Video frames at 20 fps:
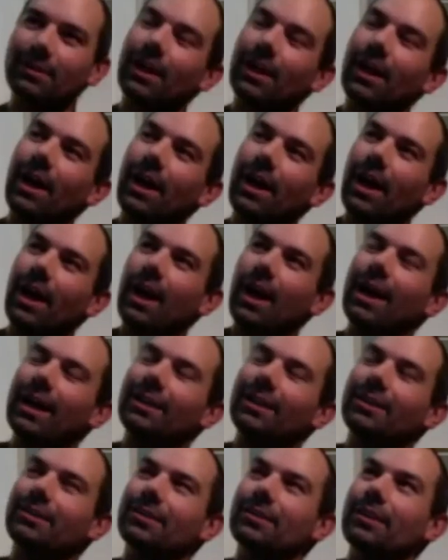say
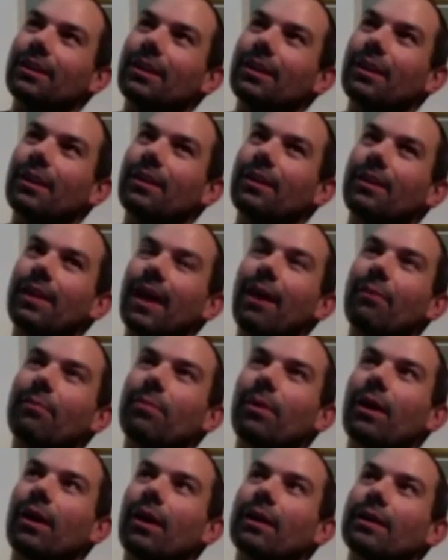it's
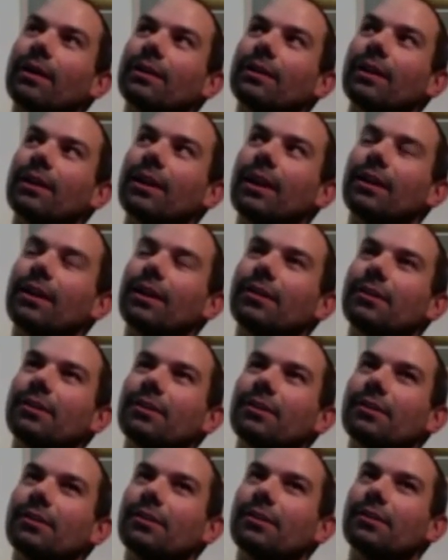that part.
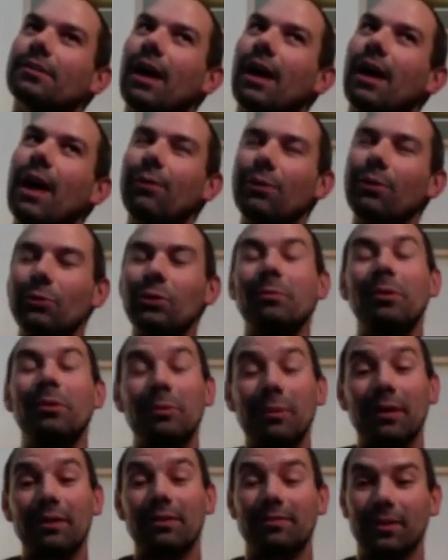I wouldn't worry
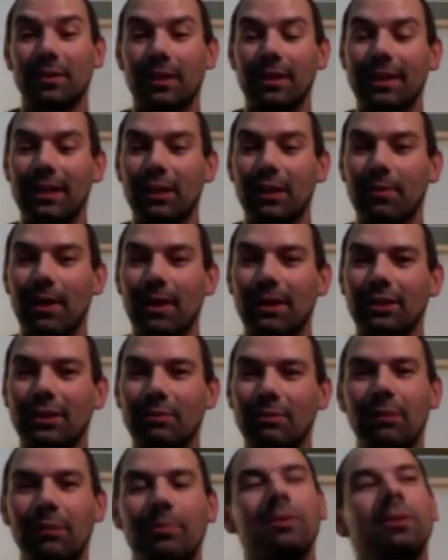too much about the flooding the inbox
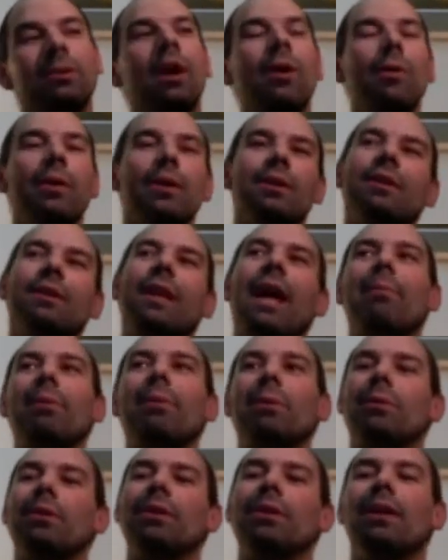because people are always
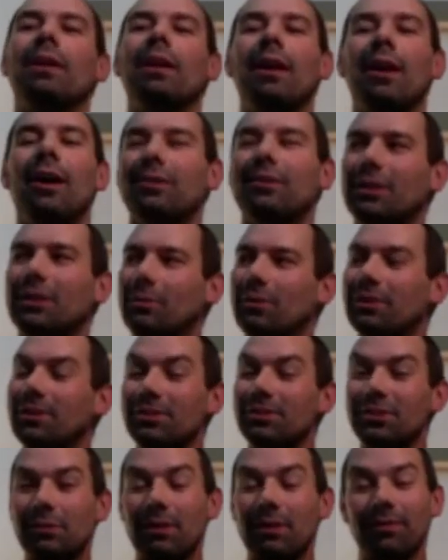happy when someone's
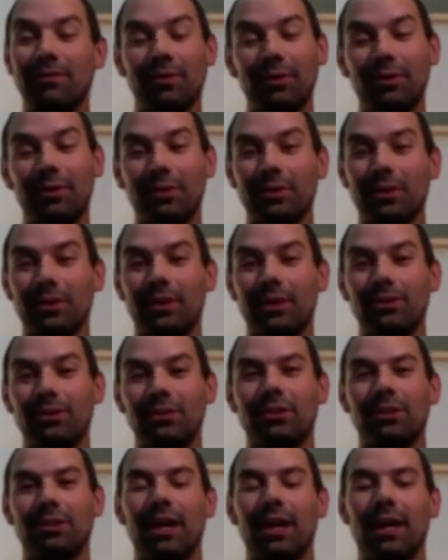interested in my photo.
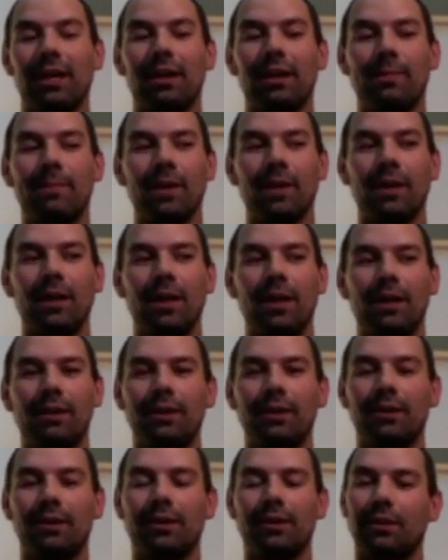Just like
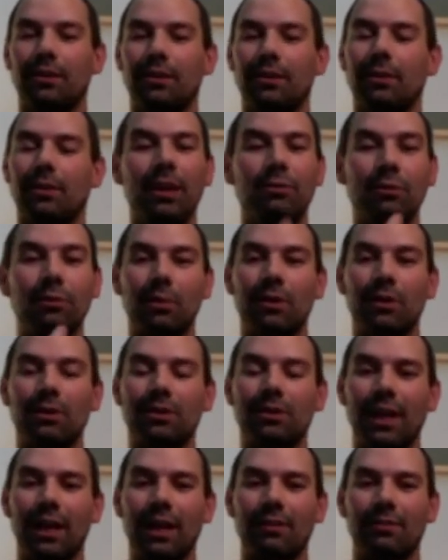the best way we
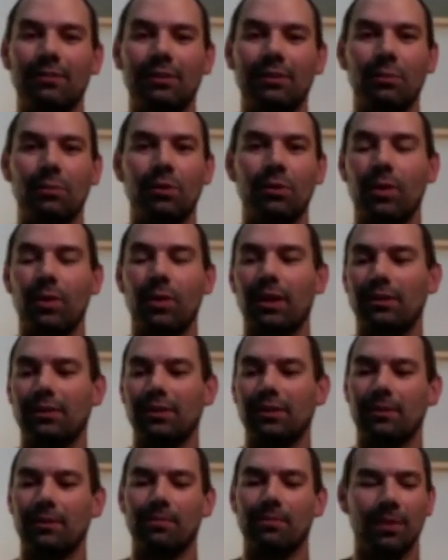say if someone wants
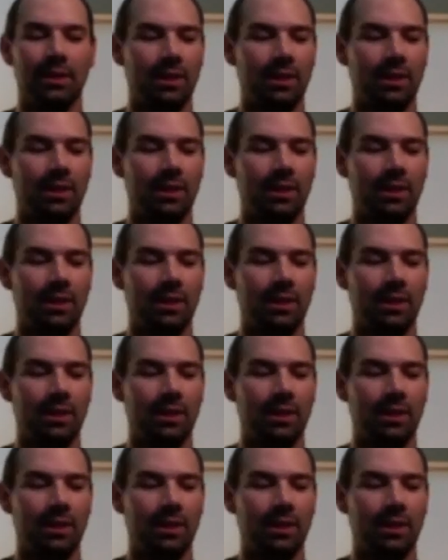to,